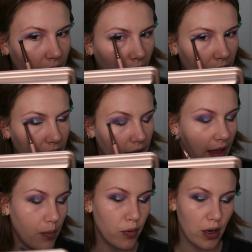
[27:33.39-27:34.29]

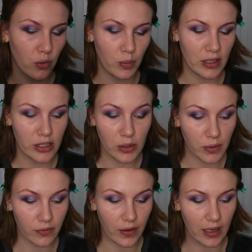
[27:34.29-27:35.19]
that brand will be
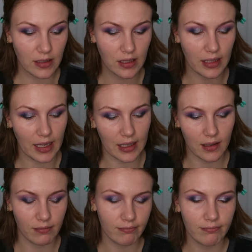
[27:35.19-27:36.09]
super fun to like